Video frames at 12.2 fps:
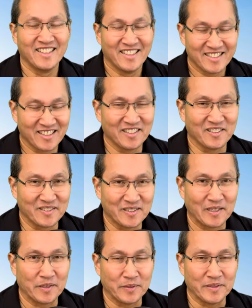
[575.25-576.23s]
It's a little
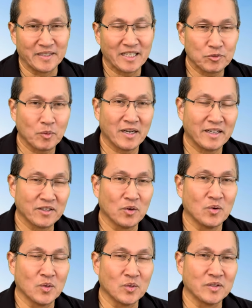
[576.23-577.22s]
tiring. That's why I
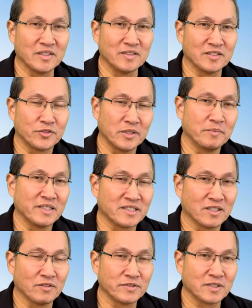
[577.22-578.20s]
go and treat
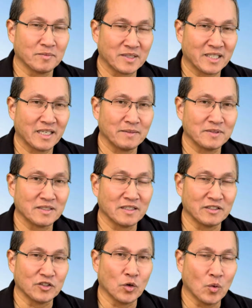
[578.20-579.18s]
myself sometimes
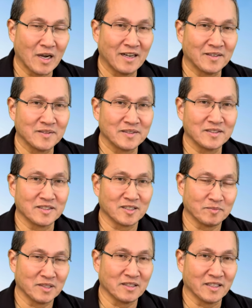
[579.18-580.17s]
and go out to
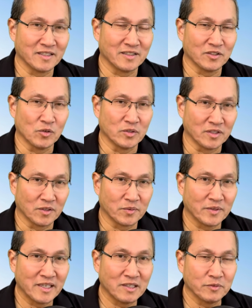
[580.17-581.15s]
something like the Golden
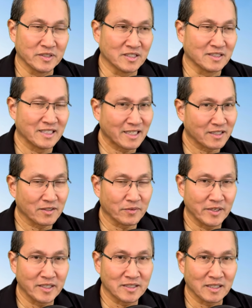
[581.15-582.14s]
Corral, which is not the
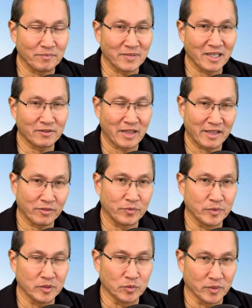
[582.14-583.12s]
greatest. I'm not that
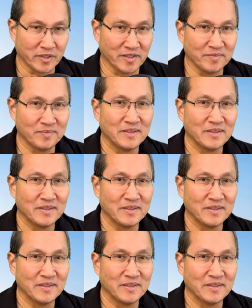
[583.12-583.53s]
thrilled with it,